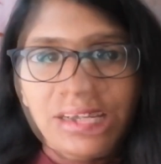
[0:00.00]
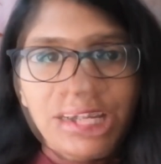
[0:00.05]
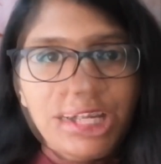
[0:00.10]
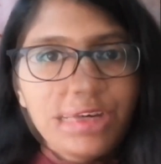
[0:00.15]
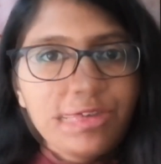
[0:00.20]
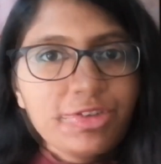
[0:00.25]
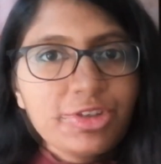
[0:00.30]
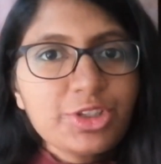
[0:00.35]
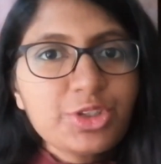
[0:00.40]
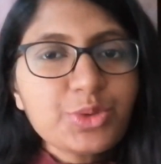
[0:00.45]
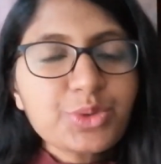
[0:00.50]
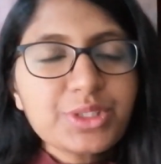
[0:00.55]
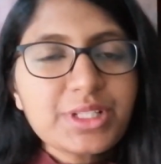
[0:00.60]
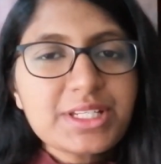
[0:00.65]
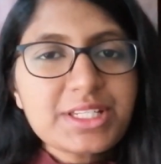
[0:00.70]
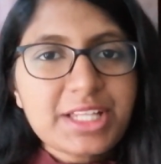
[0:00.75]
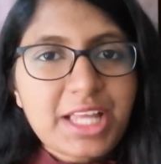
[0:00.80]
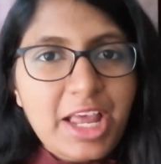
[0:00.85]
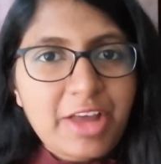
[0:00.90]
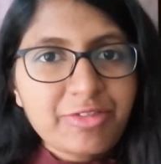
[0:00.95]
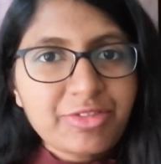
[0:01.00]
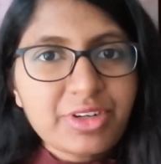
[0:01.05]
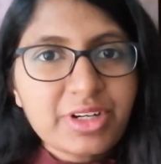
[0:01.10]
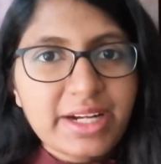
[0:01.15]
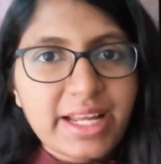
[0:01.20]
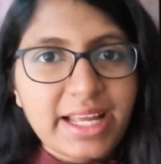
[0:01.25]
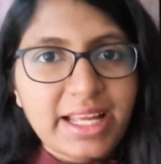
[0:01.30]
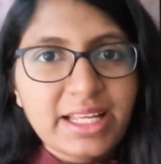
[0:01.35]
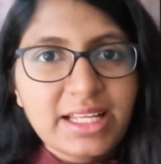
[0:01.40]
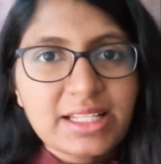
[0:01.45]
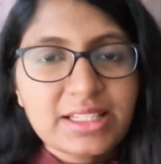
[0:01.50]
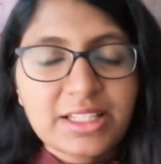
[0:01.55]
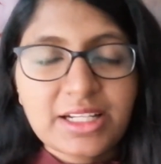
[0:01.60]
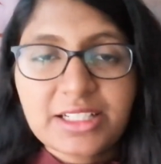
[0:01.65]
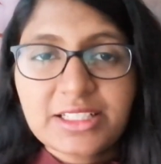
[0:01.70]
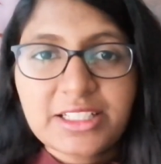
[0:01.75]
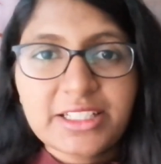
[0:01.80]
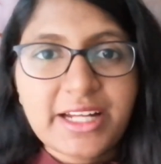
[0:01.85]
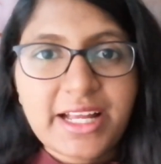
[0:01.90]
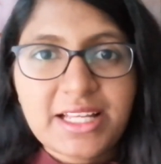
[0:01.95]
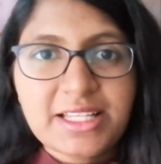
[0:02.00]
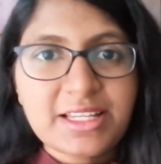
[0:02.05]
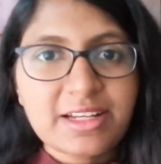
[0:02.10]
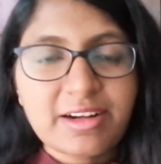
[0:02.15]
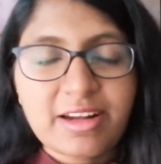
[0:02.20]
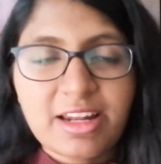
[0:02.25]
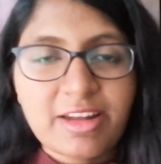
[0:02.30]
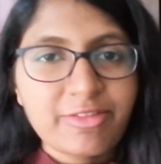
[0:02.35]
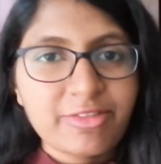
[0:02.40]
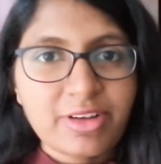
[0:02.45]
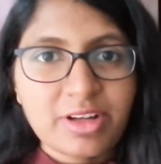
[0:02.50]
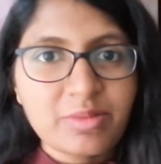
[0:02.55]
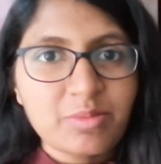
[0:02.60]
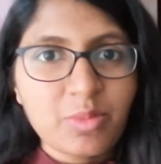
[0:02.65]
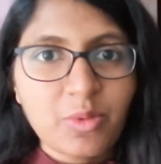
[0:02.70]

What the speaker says: If you do this every day, 30 days are enough and